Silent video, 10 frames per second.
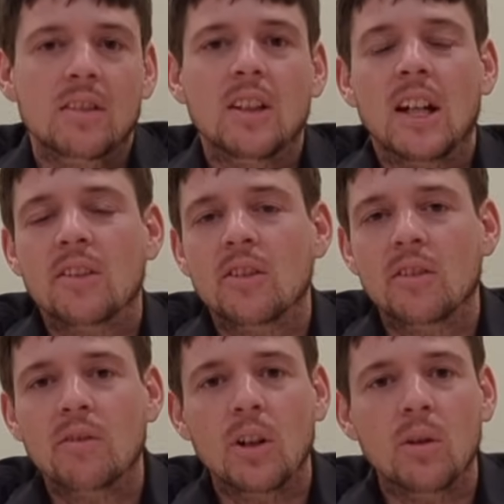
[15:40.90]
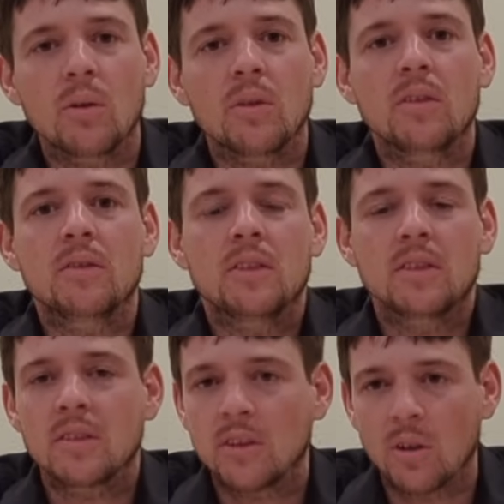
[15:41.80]
answer the phone,
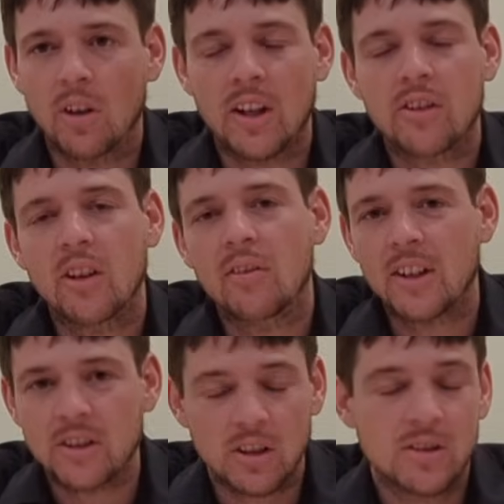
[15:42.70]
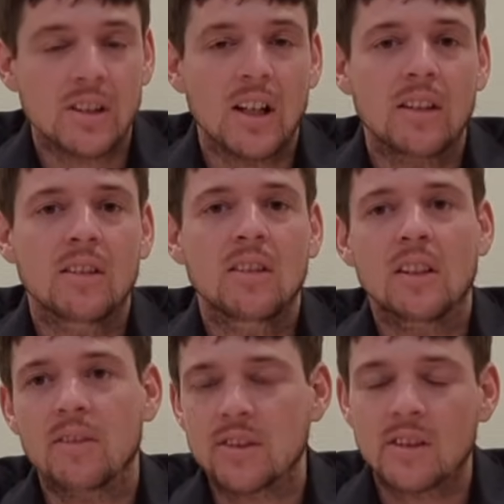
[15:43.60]
do all that stuff, that's a good sign.
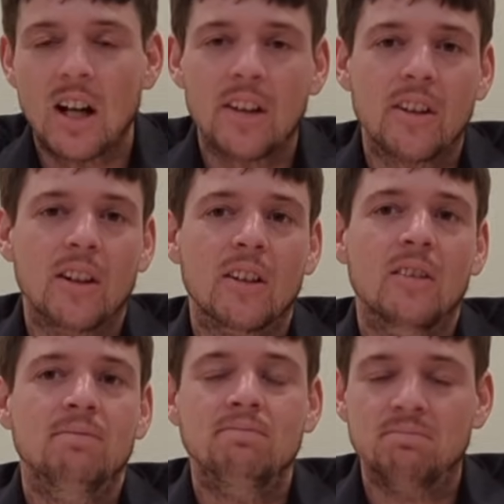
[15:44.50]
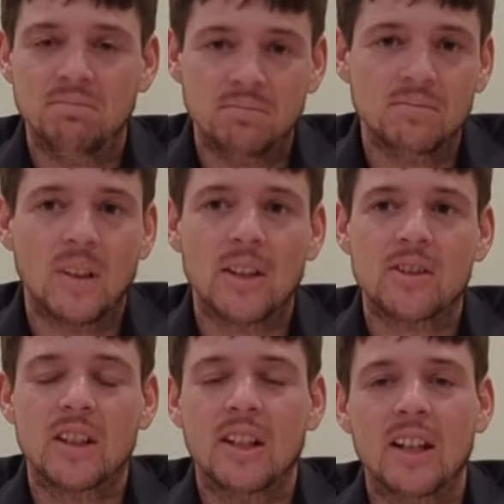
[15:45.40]
If it's not there, I'd
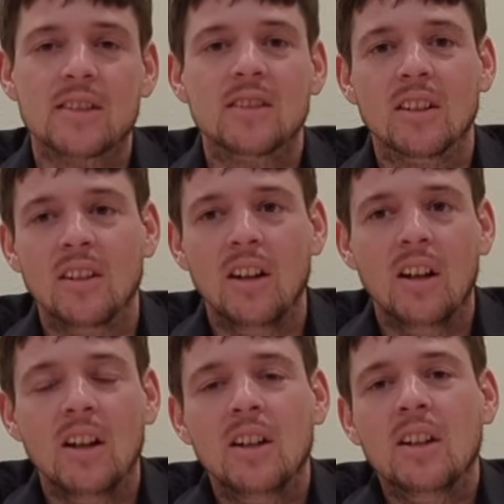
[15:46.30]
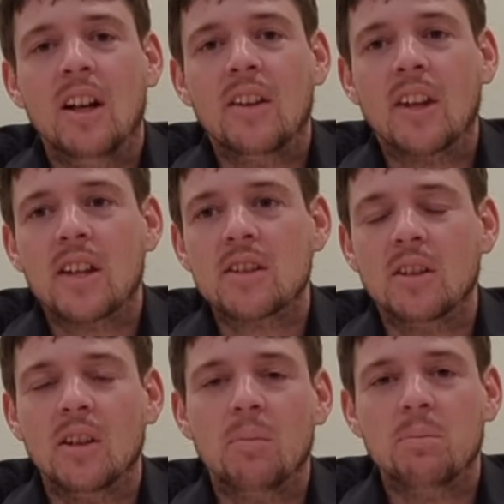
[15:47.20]
say that's
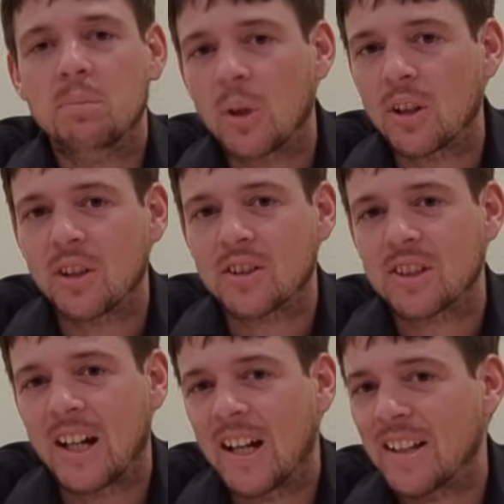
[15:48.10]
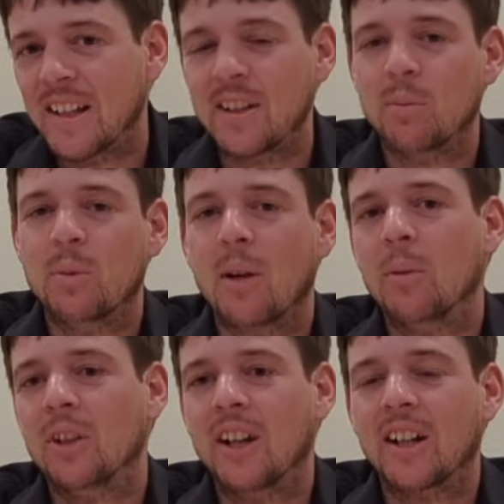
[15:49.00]
a pretty good sign that they're
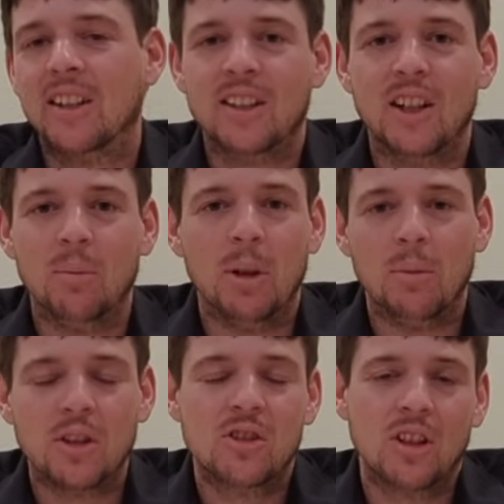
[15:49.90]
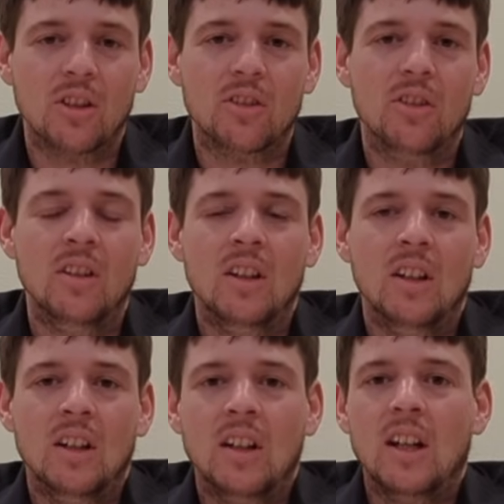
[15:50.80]
probably not going to care about much else.
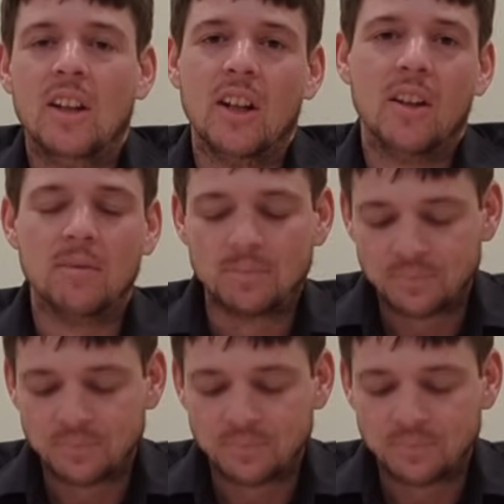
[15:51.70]
And then